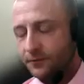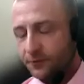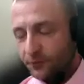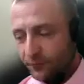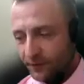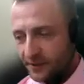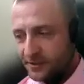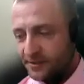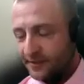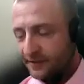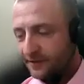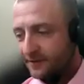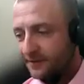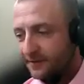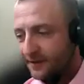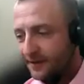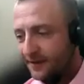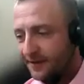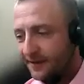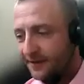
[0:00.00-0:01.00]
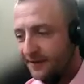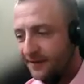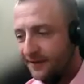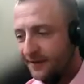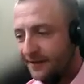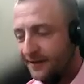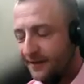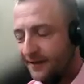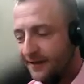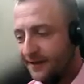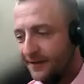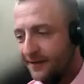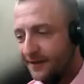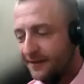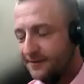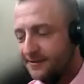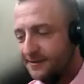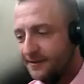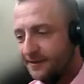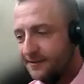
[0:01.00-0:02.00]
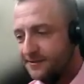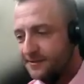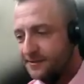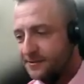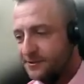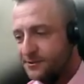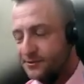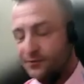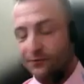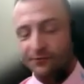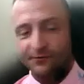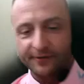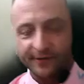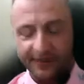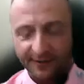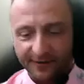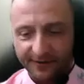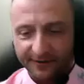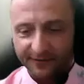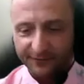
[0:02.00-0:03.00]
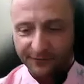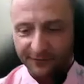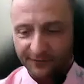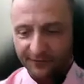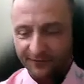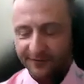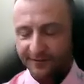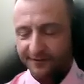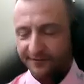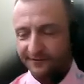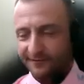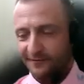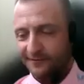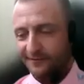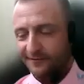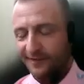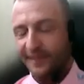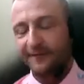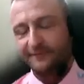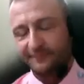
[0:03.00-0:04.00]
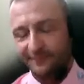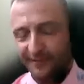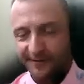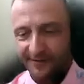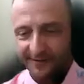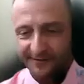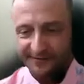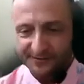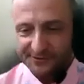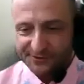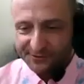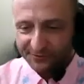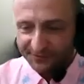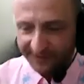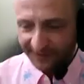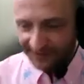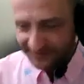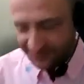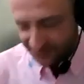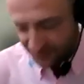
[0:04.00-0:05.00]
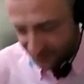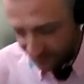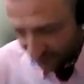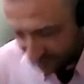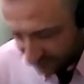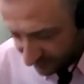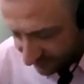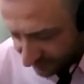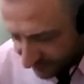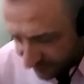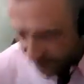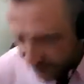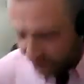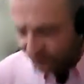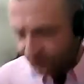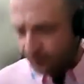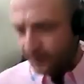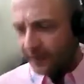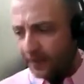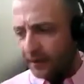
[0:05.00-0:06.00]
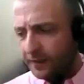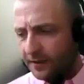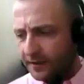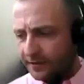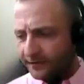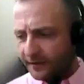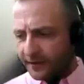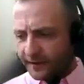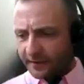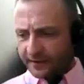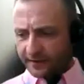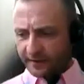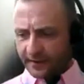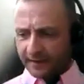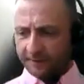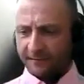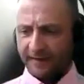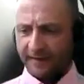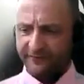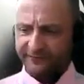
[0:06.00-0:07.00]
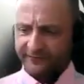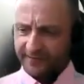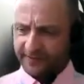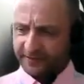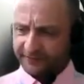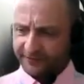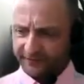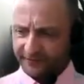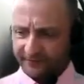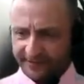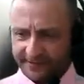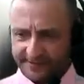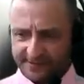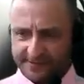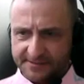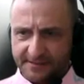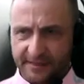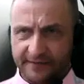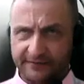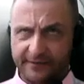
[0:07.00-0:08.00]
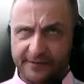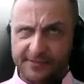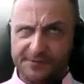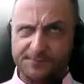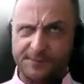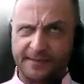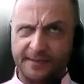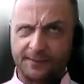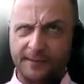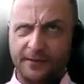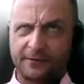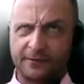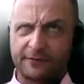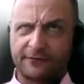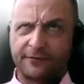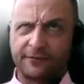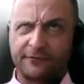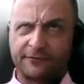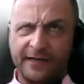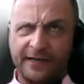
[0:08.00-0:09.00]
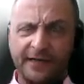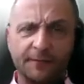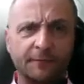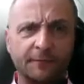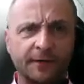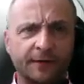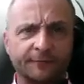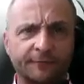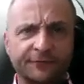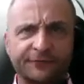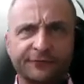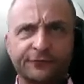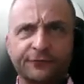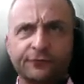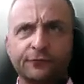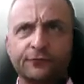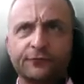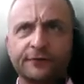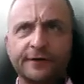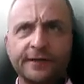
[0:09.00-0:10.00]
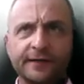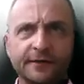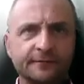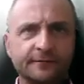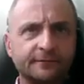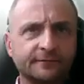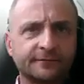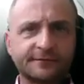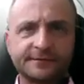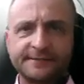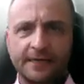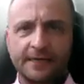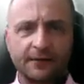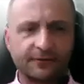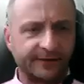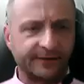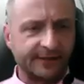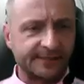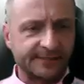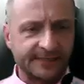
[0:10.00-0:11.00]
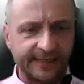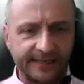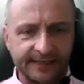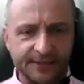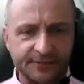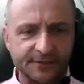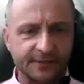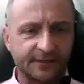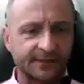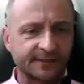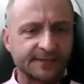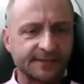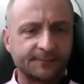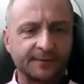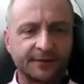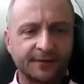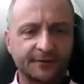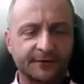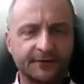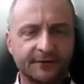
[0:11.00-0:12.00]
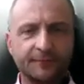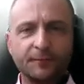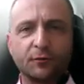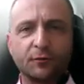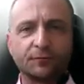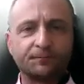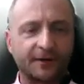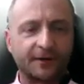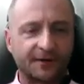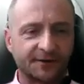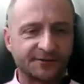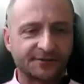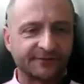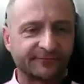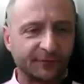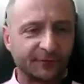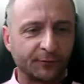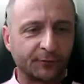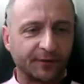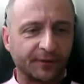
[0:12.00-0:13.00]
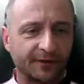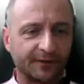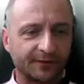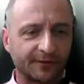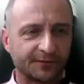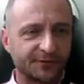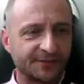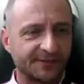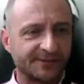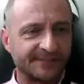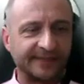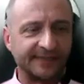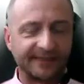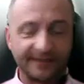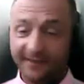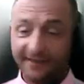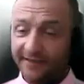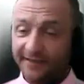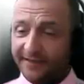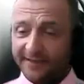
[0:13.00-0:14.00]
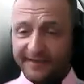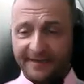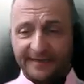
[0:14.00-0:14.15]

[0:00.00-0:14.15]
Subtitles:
Good question. It's a story, it's a story essentially dear to my heart. After I left Advanced Discovery, I spent about 3 months touring Southeast Asia and some other remote parts of the world, just saying,